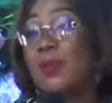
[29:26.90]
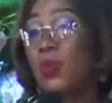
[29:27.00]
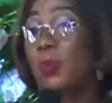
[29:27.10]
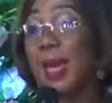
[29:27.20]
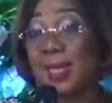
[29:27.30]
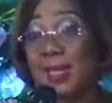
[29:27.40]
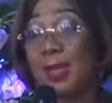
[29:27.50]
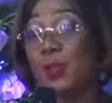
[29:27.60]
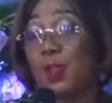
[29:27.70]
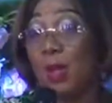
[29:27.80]
will be an
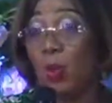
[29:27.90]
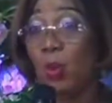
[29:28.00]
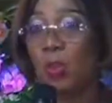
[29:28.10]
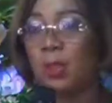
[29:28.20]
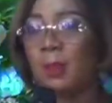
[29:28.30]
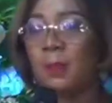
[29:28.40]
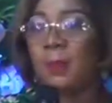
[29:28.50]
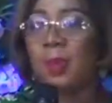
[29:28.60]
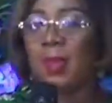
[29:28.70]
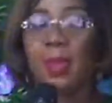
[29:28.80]
exceptional one.
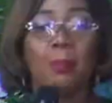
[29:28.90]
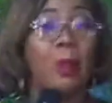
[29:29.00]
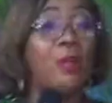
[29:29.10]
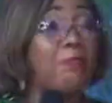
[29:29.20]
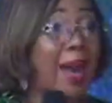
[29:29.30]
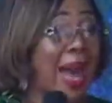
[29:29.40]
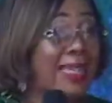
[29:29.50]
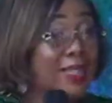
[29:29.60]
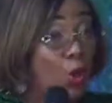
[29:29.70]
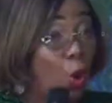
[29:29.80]
But Ma,
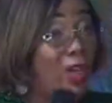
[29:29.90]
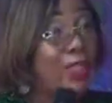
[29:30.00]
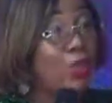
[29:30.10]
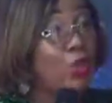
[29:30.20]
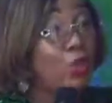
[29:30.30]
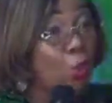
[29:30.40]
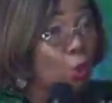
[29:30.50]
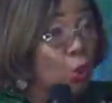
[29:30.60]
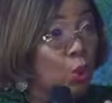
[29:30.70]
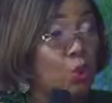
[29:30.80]
he's calling you
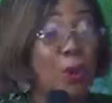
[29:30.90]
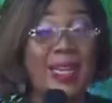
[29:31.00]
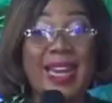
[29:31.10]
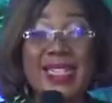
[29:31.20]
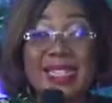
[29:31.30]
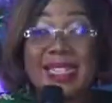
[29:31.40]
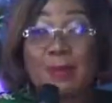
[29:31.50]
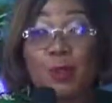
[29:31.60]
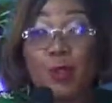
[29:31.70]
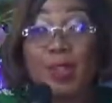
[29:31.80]
to an
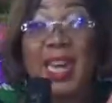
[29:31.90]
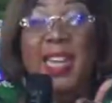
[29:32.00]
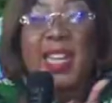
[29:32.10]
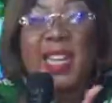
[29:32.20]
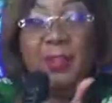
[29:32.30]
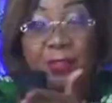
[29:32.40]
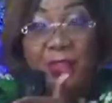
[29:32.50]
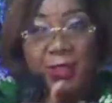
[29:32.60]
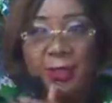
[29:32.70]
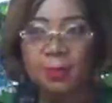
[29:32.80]
exceptional living,